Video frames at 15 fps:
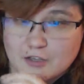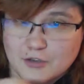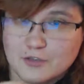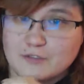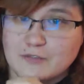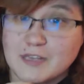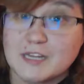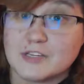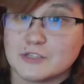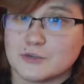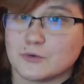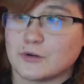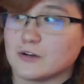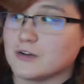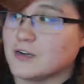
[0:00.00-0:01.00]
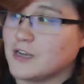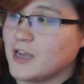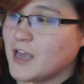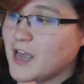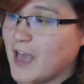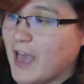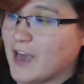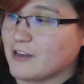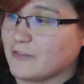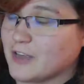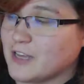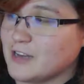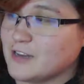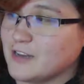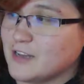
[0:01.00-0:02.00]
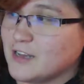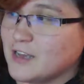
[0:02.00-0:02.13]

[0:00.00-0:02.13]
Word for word: a good Venusaur out of it.